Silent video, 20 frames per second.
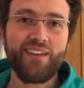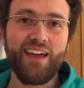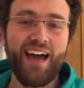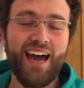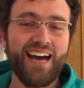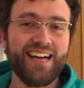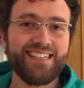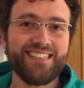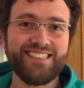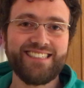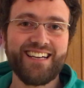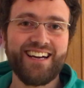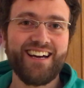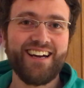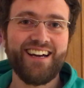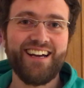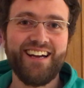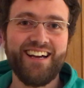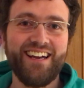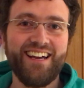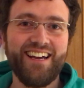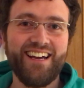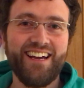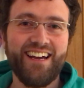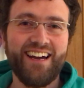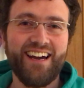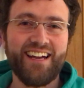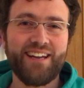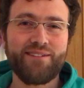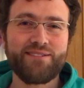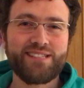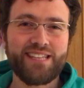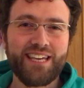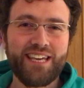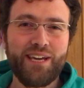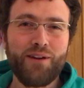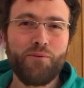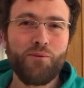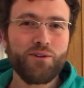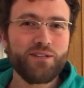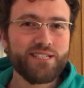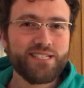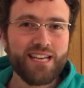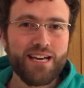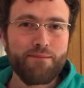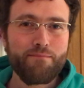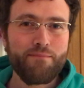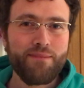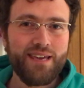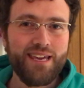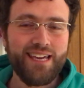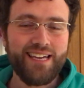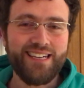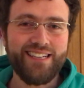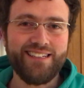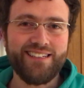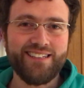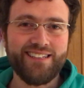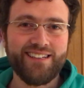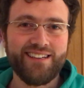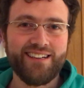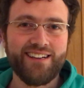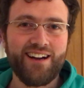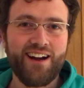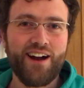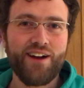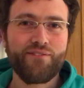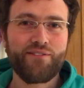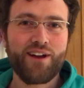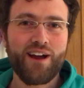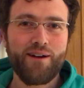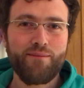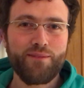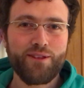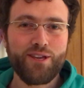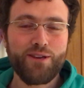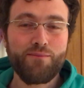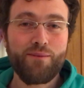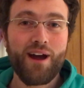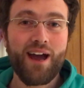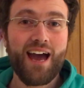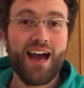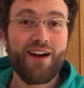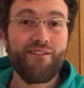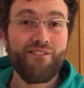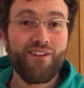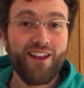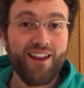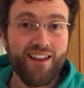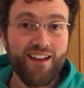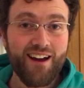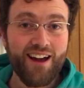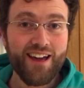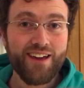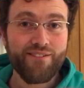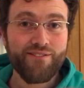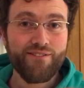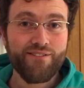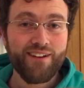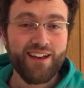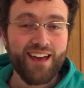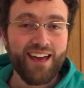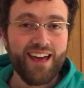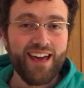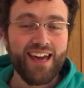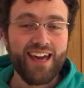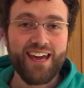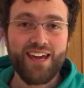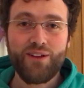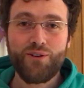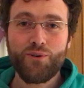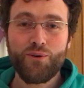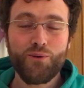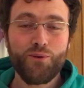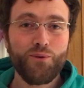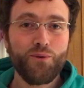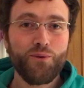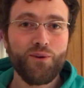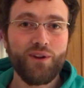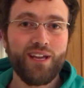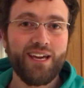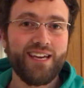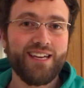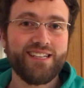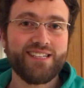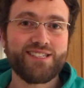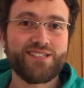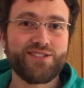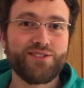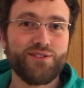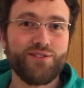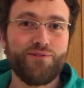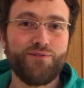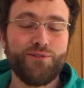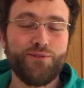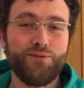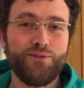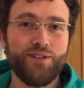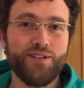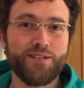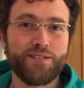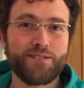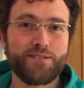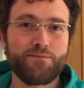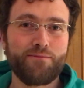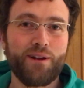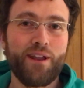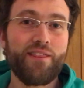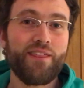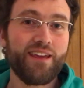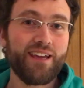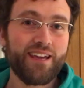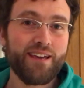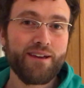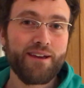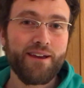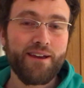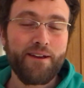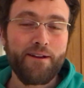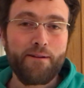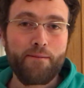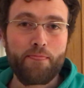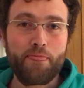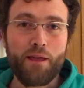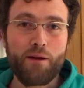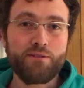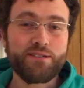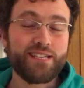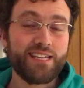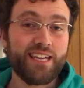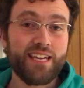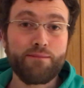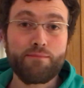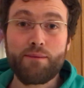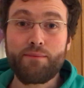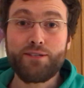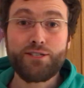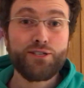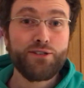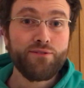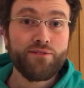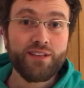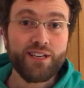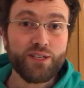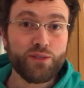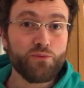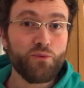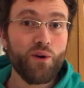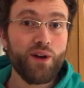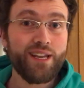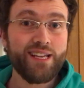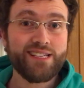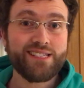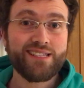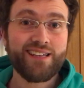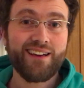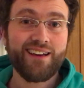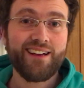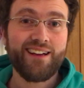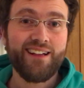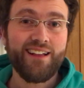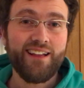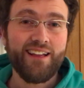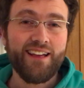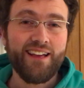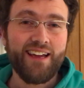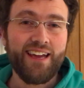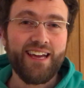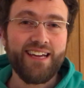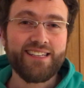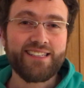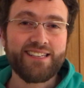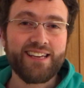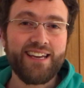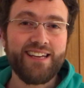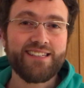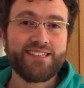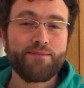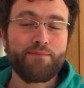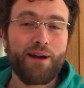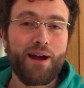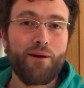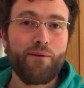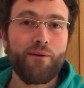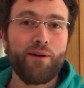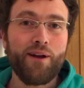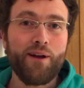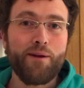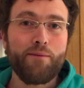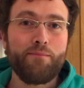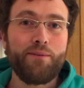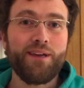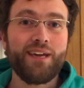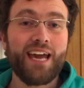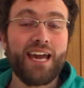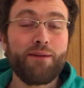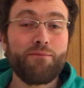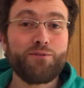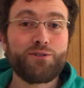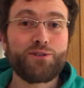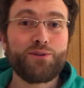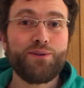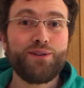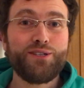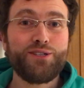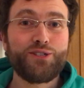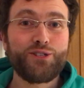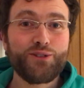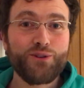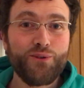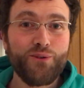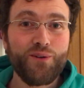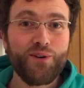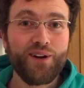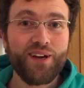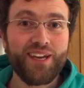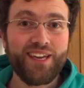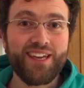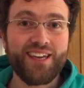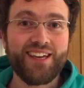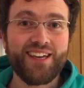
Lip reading: And I was thinking, what does that mean? I've come that you might have a life in all its fullness. Well, I was thinking maybe two things. One is that it's about being able to enjoy